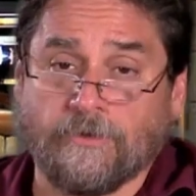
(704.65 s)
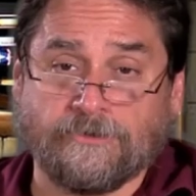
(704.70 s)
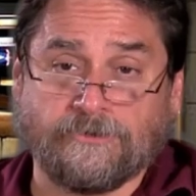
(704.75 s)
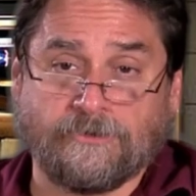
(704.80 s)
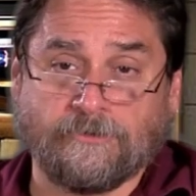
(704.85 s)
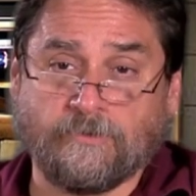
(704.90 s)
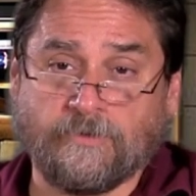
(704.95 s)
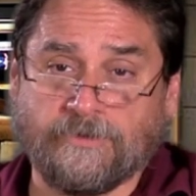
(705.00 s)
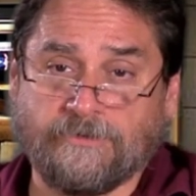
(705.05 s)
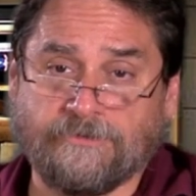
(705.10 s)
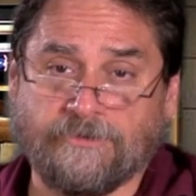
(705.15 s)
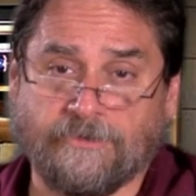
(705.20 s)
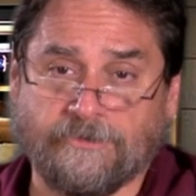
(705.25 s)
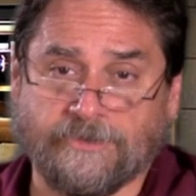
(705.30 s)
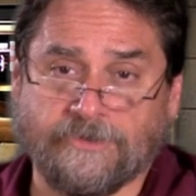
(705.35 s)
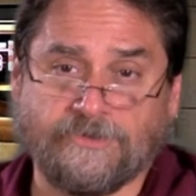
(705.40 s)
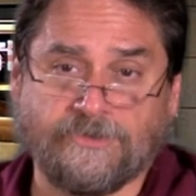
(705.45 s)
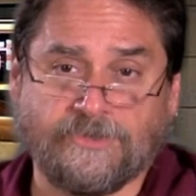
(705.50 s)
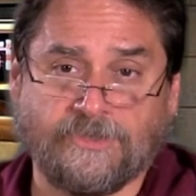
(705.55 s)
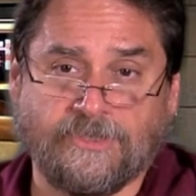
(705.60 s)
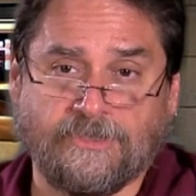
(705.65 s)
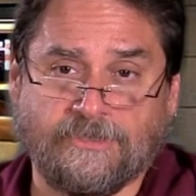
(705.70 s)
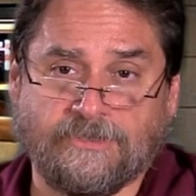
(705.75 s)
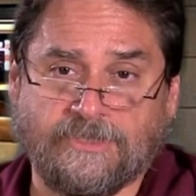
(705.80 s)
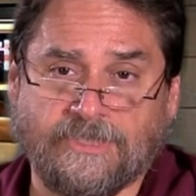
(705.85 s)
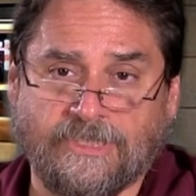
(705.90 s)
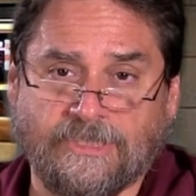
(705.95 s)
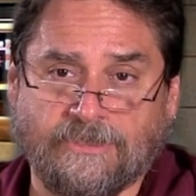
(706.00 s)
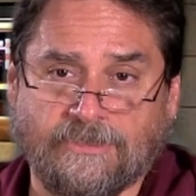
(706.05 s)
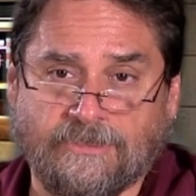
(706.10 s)
But of course, you will
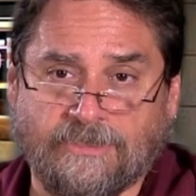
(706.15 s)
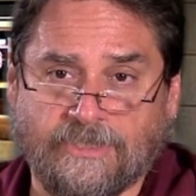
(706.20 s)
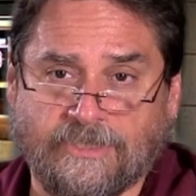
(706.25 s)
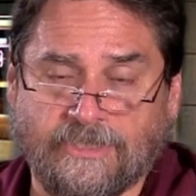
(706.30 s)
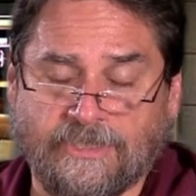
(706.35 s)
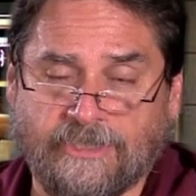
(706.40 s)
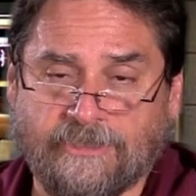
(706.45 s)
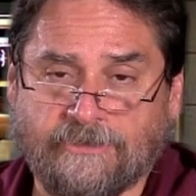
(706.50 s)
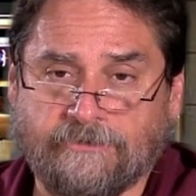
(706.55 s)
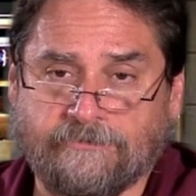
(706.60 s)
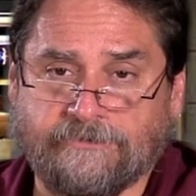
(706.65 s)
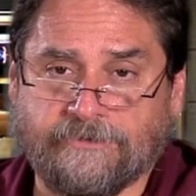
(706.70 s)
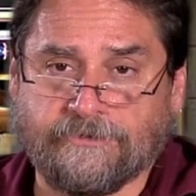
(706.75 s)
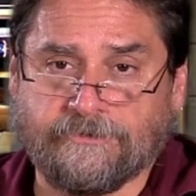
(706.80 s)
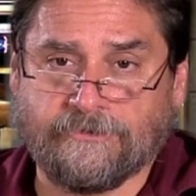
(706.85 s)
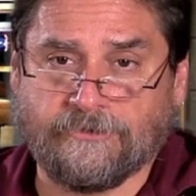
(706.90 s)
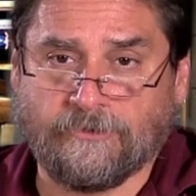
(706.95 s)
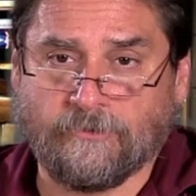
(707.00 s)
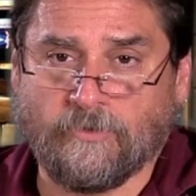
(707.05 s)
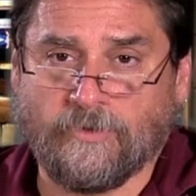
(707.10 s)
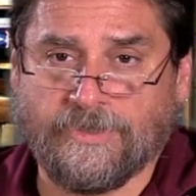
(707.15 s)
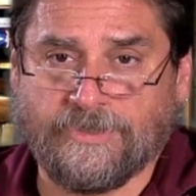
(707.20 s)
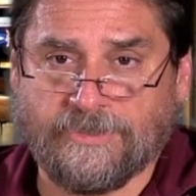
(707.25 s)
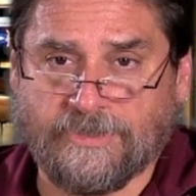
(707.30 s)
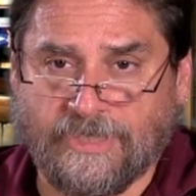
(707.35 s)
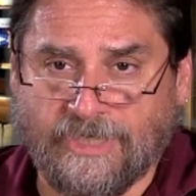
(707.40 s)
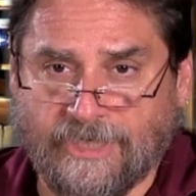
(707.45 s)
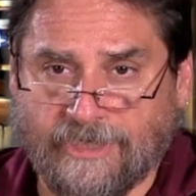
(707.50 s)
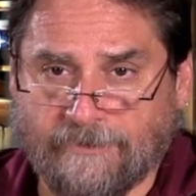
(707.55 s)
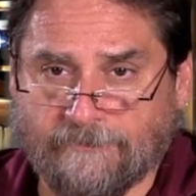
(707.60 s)
notice in
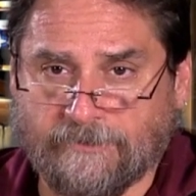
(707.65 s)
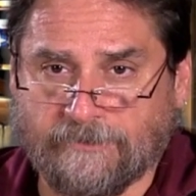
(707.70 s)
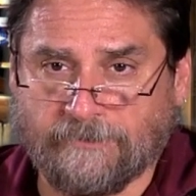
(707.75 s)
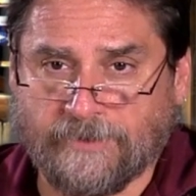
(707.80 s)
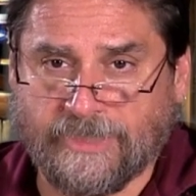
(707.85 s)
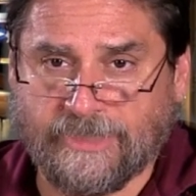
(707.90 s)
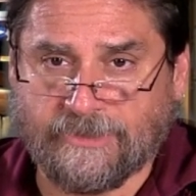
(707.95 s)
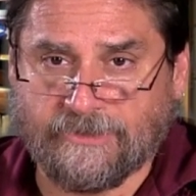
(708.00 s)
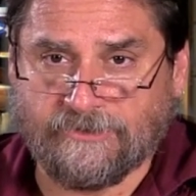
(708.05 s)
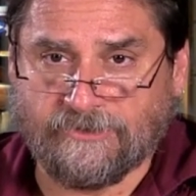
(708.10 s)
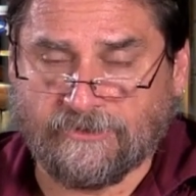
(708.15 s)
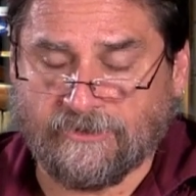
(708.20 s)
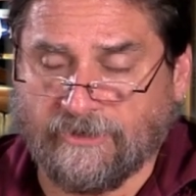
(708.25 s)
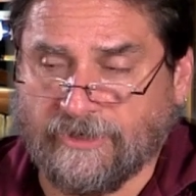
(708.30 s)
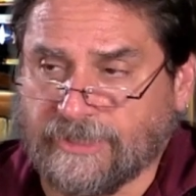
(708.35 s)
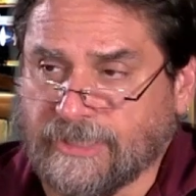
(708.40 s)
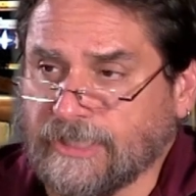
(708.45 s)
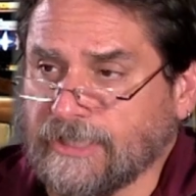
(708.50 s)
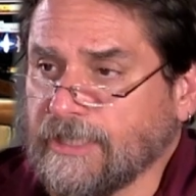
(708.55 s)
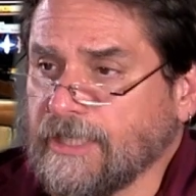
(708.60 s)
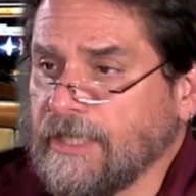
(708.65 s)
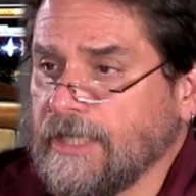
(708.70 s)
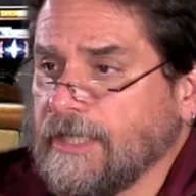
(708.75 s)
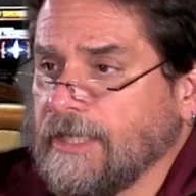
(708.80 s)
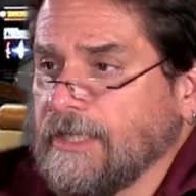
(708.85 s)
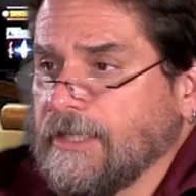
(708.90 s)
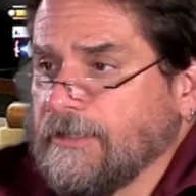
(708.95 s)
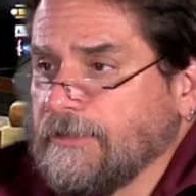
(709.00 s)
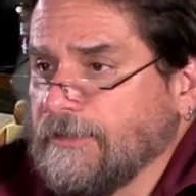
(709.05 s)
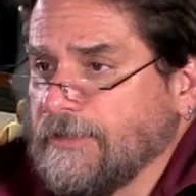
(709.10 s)
interviews when the cameraman is
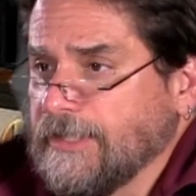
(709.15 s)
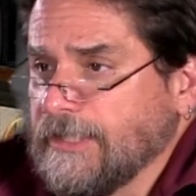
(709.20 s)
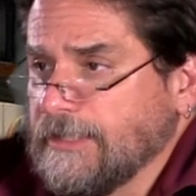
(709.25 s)
talking,